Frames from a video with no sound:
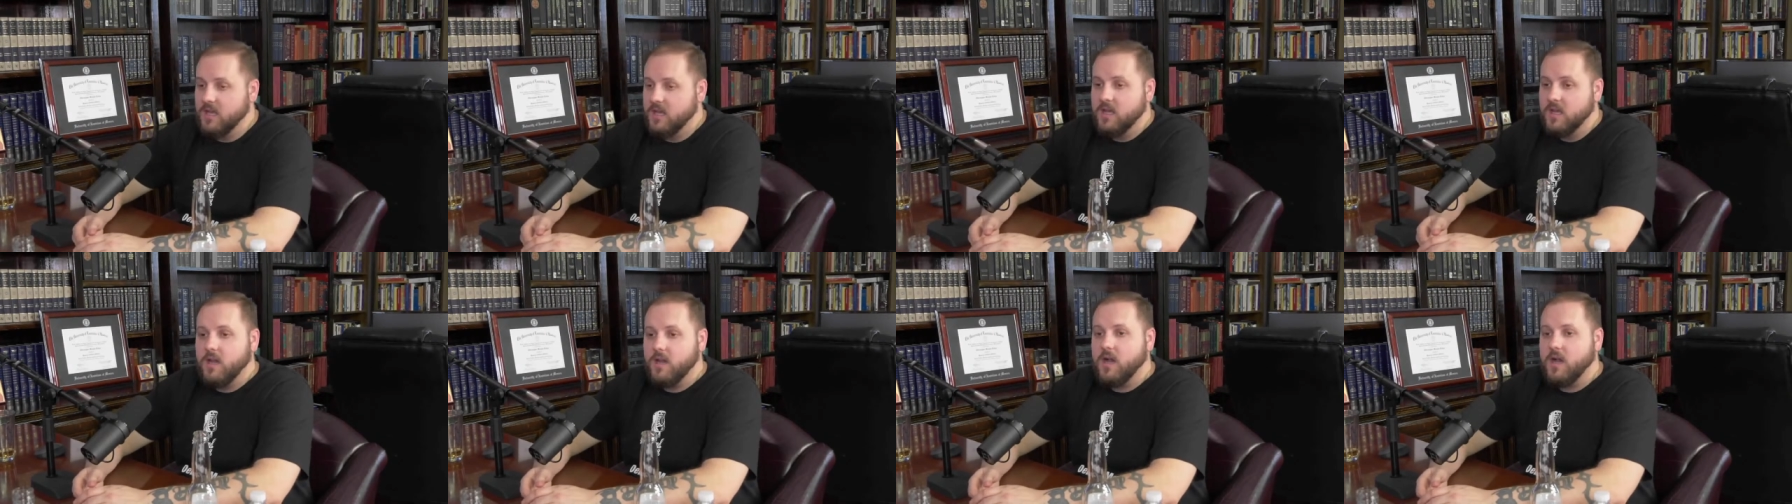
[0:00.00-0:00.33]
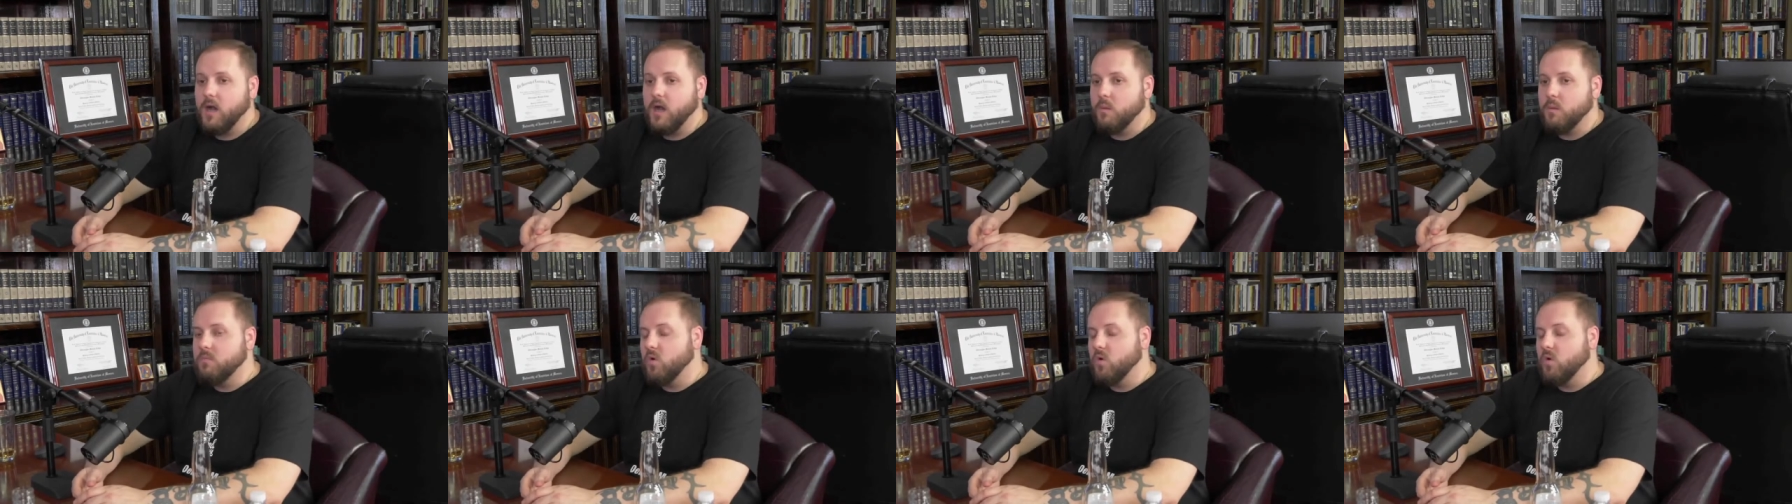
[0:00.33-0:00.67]

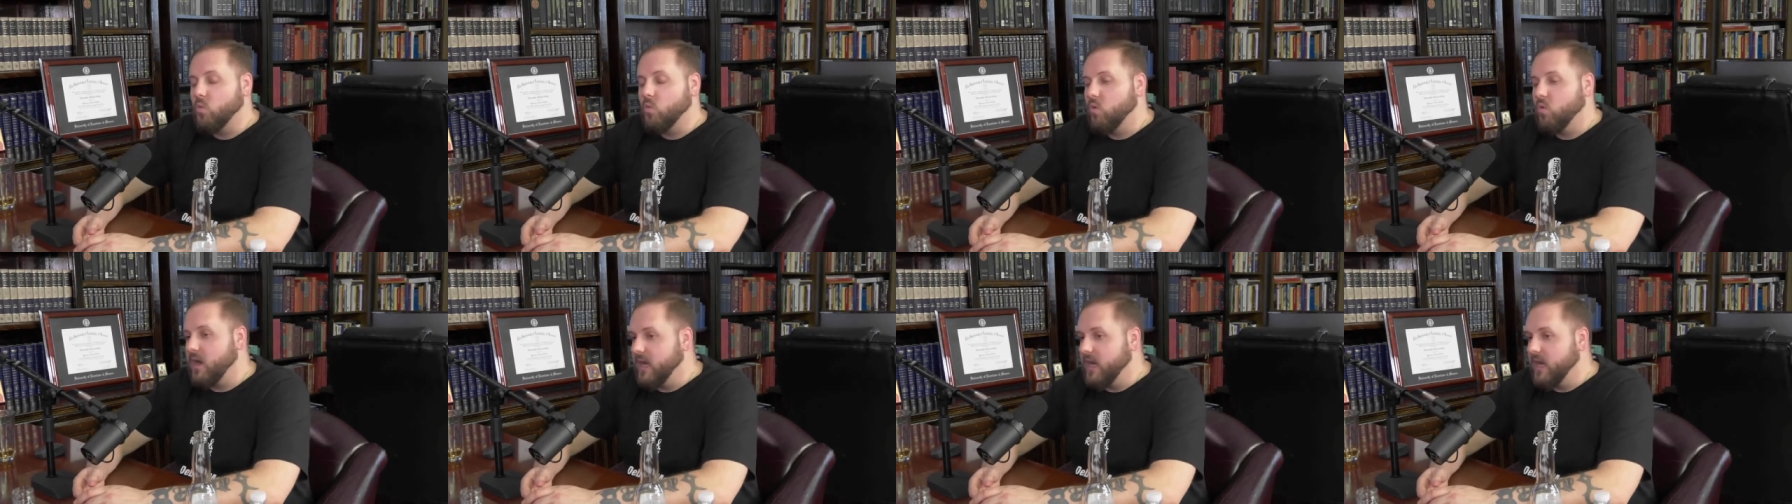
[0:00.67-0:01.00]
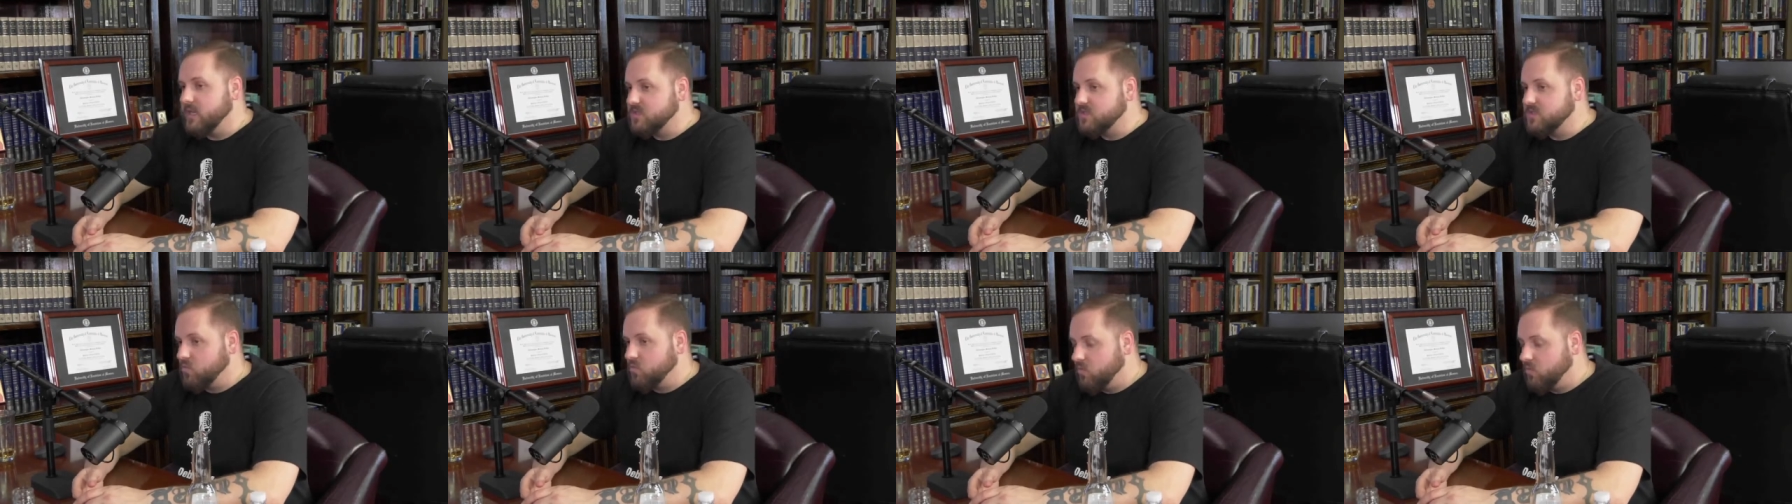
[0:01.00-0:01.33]
Um,
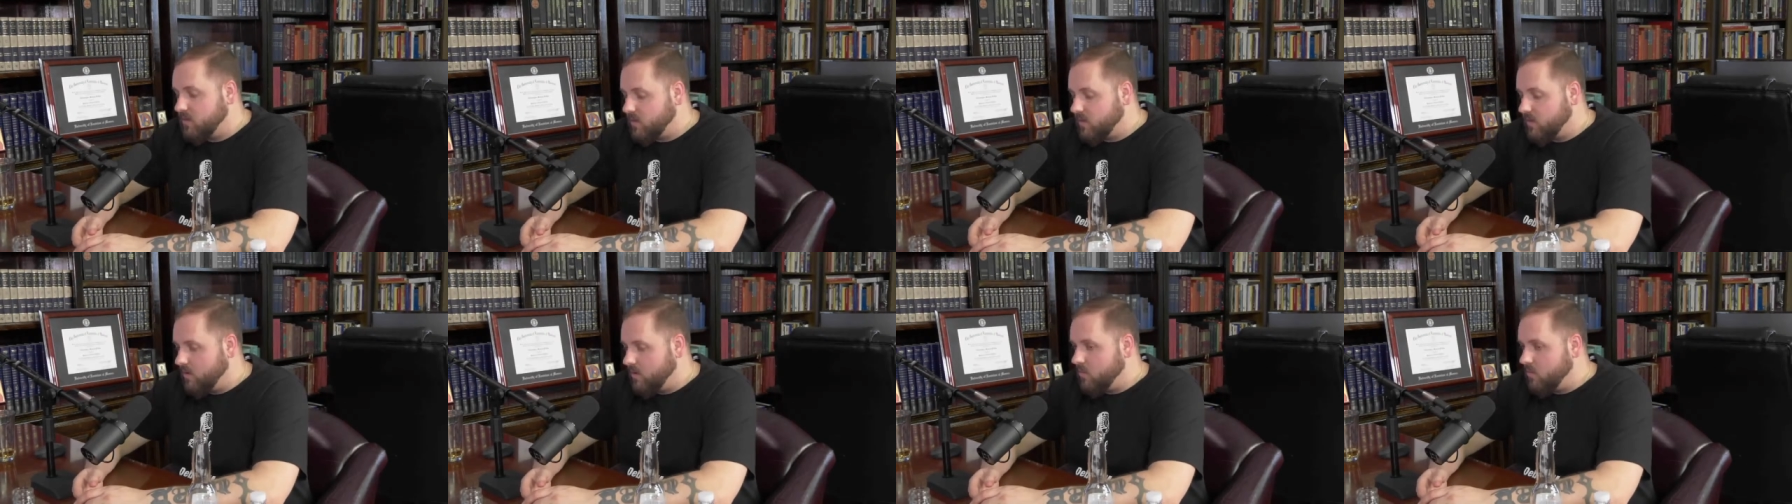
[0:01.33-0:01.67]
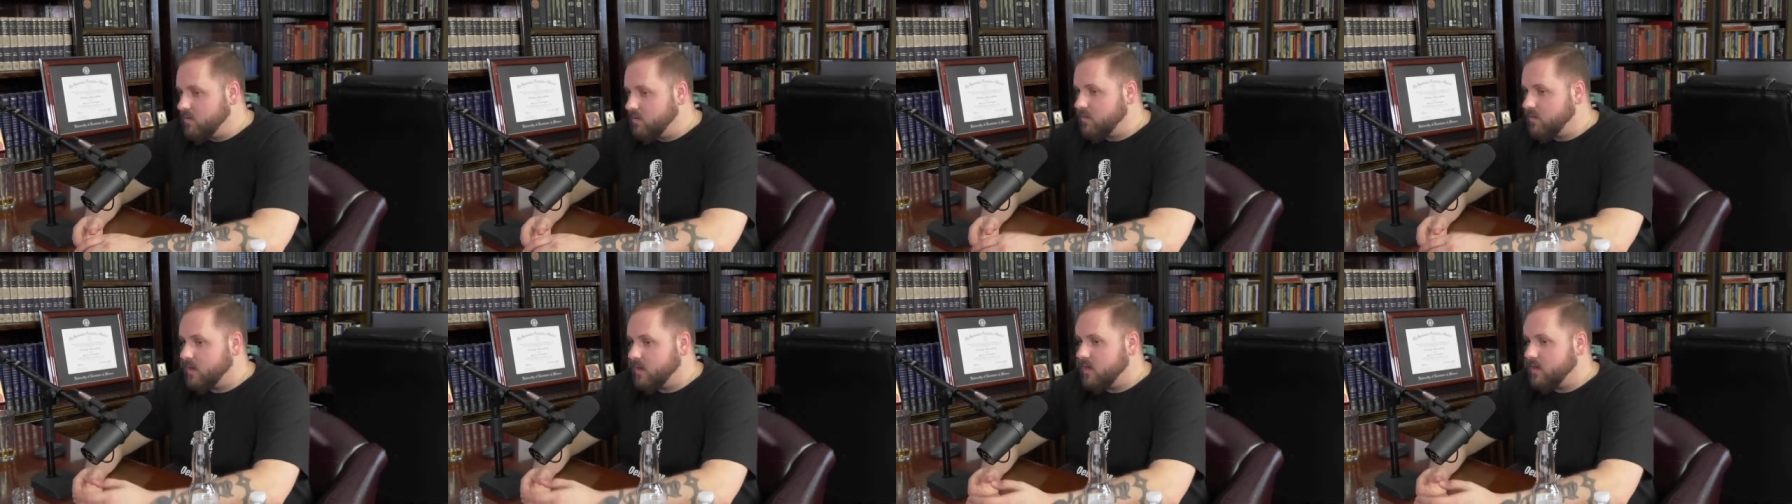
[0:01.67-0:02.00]
whereas with the
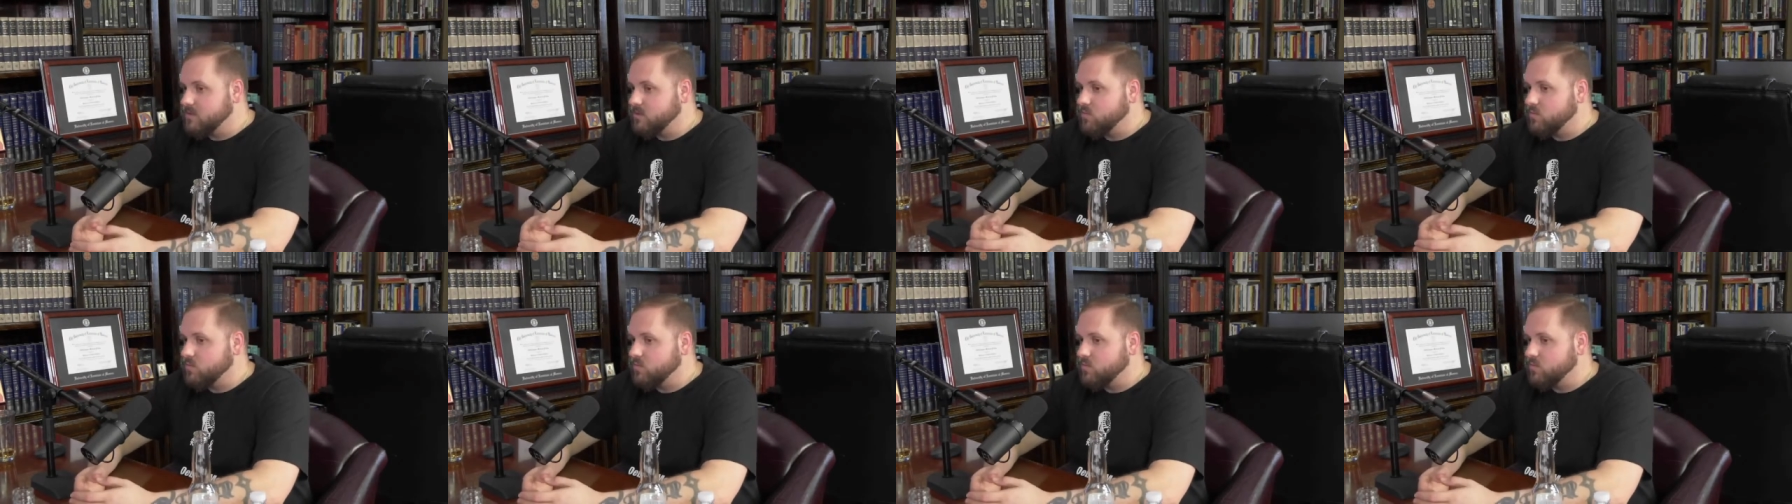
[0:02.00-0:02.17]
Orthodox,